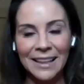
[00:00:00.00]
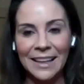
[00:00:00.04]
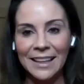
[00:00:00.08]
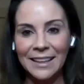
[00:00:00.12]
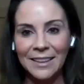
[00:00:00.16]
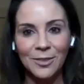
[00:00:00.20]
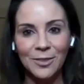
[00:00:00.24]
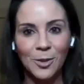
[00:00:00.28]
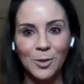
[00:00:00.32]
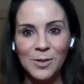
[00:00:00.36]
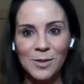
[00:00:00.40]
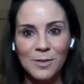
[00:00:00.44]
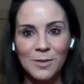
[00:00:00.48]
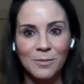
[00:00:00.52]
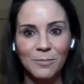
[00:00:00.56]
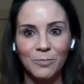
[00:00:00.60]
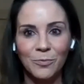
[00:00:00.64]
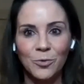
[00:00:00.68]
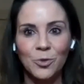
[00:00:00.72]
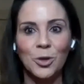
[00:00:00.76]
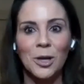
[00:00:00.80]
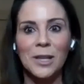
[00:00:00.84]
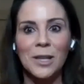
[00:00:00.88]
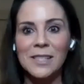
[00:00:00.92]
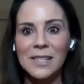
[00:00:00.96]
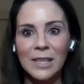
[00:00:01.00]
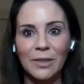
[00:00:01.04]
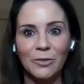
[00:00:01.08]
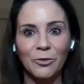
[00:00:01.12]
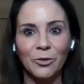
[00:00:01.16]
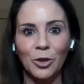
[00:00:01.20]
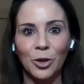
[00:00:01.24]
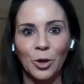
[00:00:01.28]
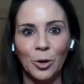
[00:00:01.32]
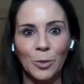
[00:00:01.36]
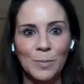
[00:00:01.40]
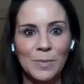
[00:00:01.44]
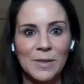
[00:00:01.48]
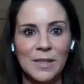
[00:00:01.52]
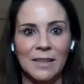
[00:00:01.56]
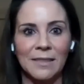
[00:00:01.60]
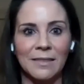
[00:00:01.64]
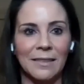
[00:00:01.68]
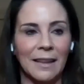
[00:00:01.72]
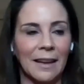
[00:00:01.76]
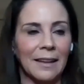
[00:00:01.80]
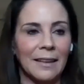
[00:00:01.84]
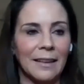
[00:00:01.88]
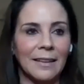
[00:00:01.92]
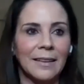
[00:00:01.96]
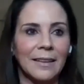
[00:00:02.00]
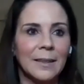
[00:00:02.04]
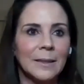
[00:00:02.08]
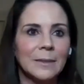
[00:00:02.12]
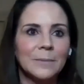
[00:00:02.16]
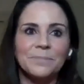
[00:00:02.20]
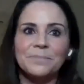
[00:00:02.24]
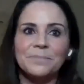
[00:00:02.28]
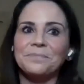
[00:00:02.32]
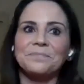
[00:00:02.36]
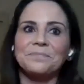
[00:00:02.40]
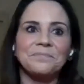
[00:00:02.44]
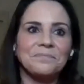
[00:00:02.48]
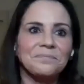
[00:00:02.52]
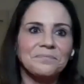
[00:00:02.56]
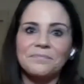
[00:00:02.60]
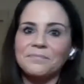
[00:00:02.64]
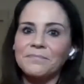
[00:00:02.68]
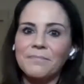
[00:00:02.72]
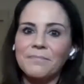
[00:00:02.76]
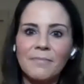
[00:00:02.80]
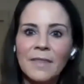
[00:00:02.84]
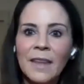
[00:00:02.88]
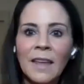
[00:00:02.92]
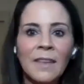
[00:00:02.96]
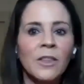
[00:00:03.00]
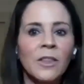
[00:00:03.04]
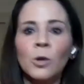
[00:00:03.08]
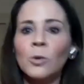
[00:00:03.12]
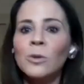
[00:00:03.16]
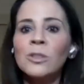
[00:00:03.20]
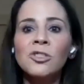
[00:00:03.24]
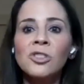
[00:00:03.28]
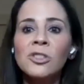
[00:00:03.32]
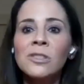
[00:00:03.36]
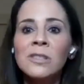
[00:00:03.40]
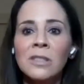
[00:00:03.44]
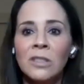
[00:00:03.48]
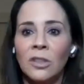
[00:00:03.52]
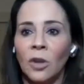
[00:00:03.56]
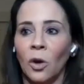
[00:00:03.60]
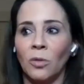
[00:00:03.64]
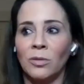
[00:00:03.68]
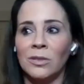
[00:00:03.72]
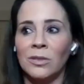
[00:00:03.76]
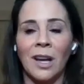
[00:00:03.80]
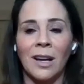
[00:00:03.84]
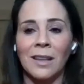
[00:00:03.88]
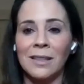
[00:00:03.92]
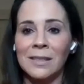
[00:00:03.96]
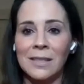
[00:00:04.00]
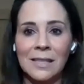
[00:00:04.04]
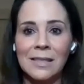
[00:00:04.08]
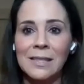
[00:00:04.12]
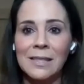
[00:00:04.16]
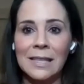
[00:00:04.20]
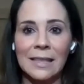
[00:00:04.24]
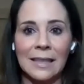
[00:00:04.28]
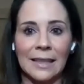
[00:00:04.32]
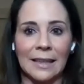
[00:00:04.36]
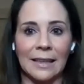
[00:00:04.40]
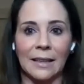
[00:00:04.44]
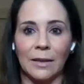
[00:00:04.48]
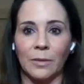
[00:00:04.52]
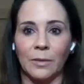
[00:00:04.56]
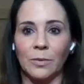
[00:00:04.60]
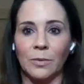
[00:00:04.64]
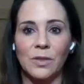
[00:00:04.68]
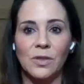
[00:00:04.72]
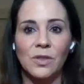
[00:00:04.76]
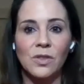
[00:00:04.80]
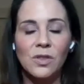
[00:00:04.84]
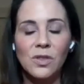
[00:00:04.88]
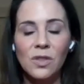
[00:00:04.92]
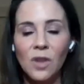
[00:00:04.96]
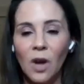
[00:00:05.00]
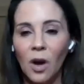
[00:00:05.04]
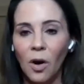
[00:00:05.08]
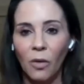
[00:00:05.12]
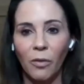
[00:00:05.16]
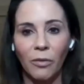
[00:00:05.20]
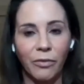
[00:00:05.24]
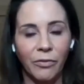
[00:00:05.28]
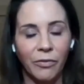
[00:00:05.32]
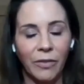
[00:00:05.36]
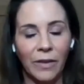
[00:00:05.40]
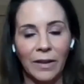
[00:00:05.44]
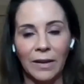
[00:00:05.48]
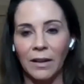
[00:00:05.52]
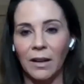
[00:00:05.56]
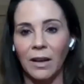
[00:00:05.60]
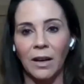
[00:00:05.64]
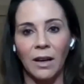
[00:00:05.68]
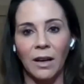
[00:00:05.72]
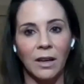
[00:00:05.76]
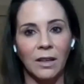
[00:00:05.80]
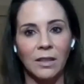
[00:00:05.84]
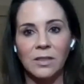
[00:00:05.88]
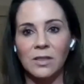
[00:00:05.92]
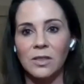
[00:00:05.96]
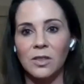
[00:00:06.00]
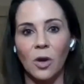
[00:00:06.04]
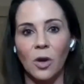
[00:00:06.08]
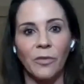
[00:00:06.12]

Those dressing rooms, and like, there was just no toxicity. It was so fun, so